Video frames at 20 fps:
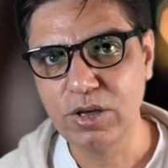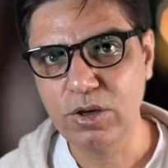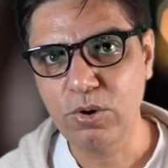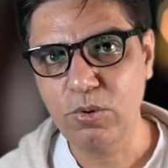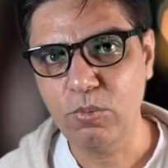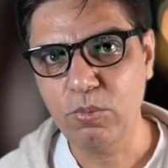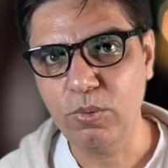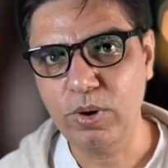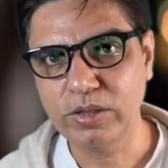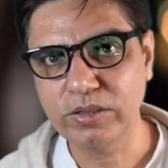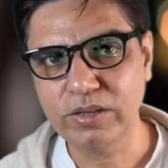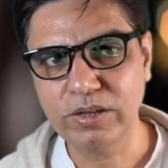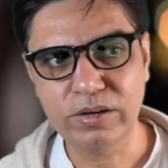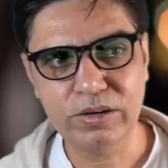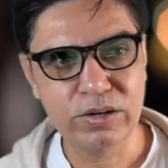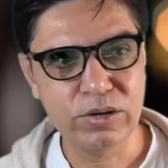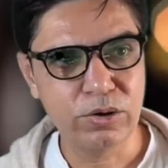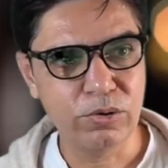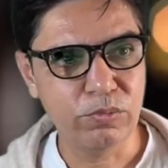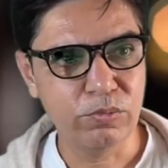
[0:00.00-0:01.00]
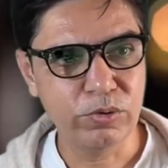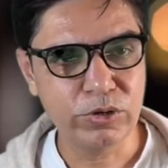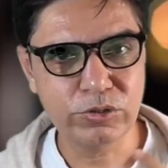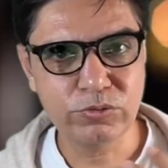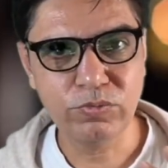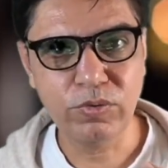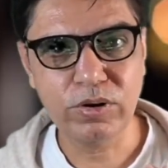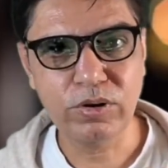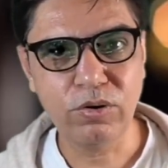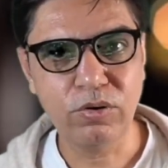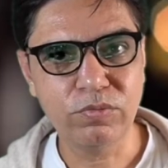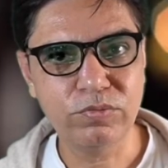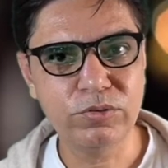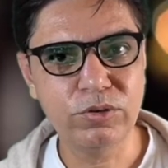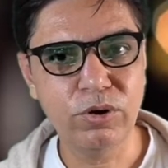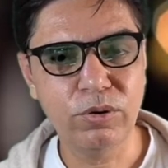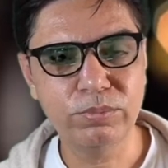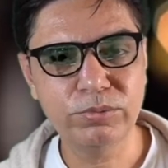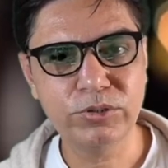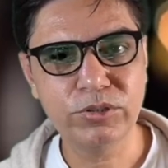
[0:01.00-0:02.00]
whether which one of the
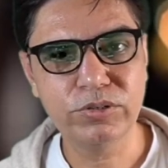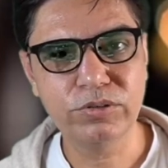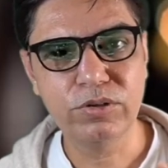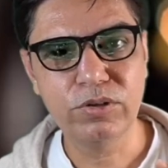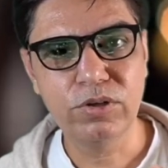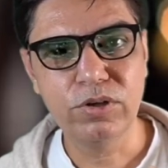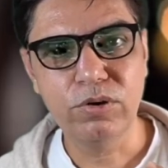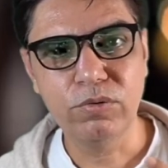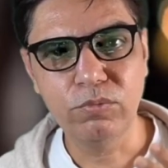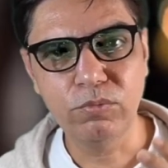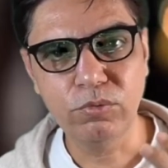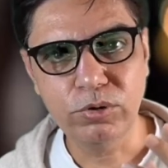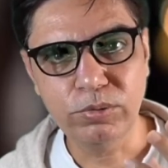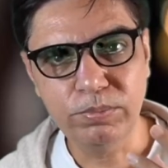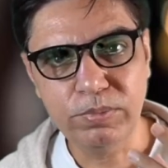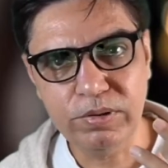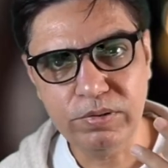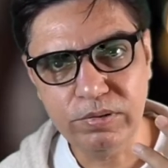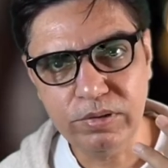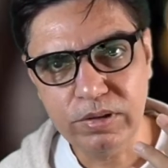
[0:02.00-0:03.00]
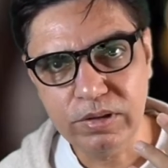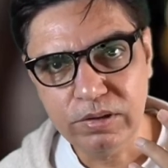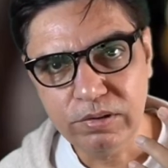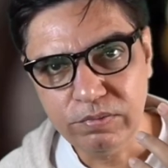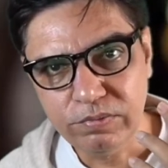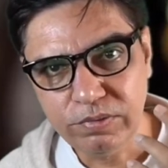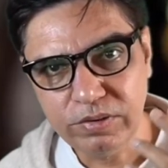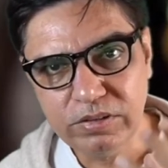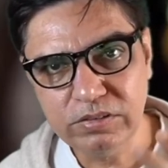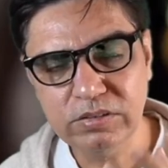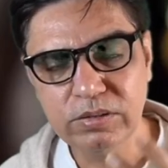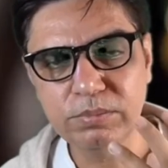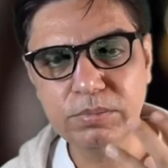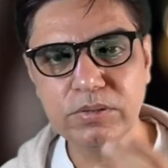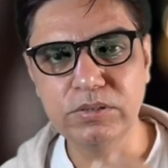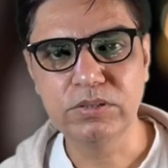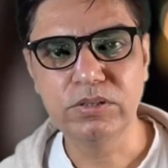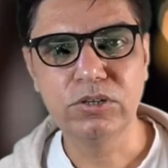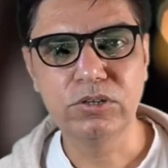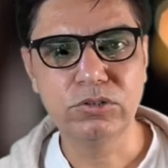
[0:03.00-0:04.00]
option would be feasible
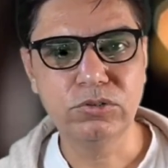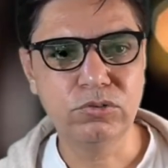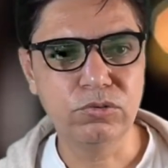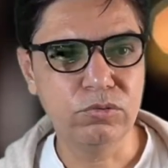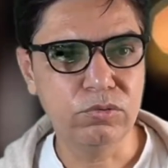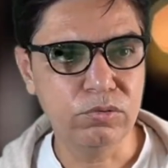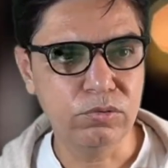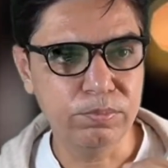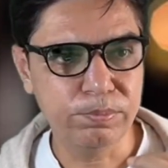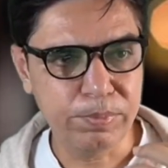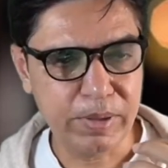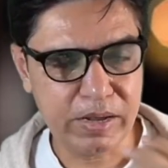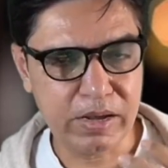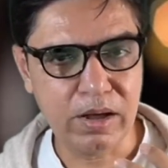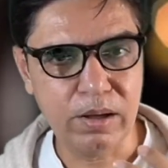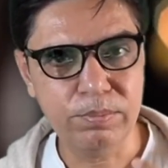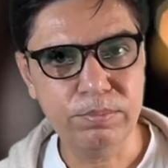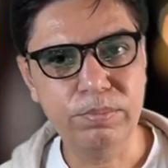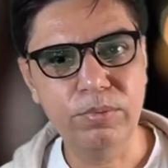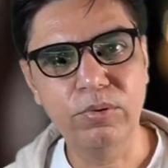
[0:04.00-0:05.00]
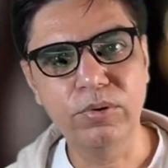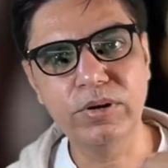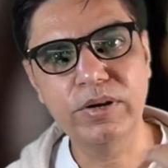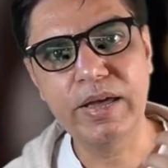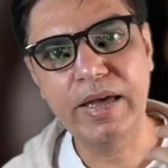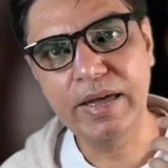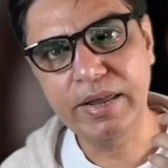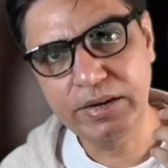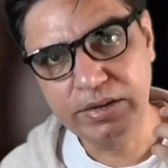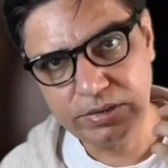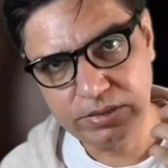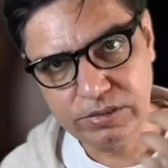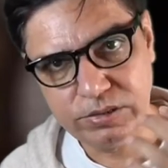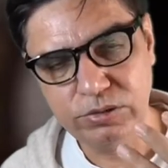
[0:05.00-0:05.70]
to pick up on and